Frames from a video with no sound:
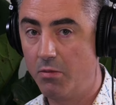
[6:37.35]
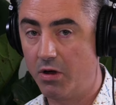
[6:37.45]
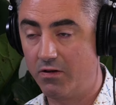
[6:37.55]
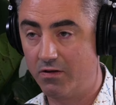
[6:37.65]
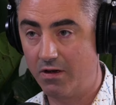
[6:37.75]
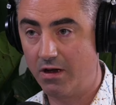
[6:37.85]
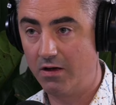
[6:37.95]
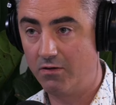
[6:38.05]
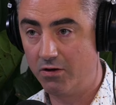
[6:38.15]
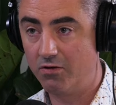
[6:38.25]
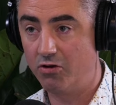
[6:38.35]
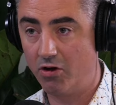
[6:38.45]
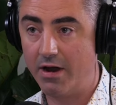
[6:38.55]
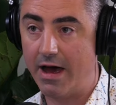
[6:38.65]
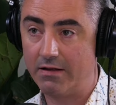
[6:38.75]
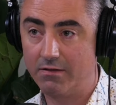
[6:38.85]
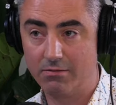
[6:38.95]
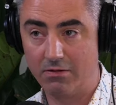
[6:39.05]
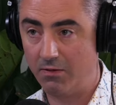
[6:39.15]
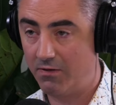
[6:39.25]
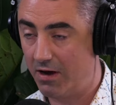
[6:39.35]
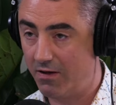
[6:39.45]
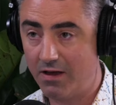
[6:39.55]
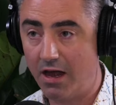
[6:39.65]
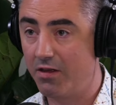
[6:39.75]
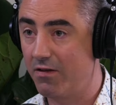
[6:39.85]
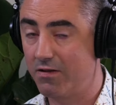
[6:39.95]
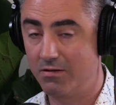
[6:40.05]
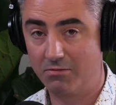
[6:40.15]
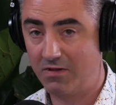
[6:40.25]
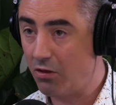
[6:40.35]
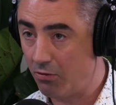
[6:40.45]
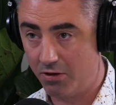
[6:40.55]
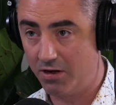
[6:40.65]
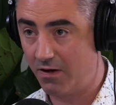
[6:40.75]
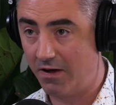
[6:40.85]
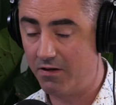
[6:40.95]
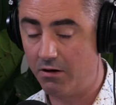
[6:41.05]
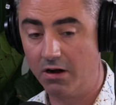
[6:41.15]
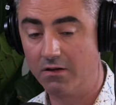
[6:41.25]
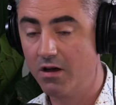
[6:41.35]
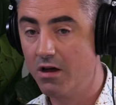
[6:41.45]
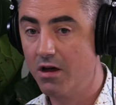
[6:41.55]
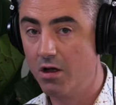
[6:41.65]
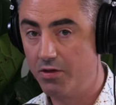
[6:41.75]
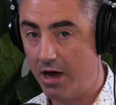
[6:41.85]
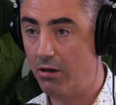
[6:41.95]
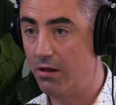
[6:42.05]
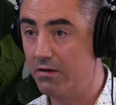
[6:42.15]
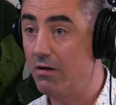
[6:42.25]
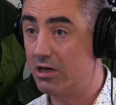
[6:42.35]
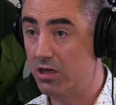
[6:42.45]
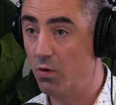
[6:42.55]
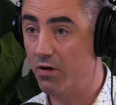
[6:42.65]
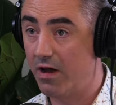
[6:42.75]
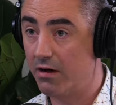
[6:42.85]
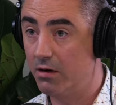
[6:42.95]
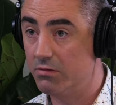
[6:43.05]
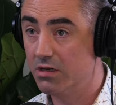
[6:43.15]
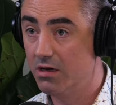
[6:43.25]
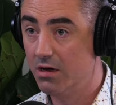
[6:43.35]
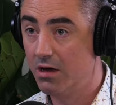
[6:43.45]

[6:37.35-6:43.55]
because as soon as you don't act, as we've said at the start of this and said through the entire series, that'll lead to actually worse outcomes.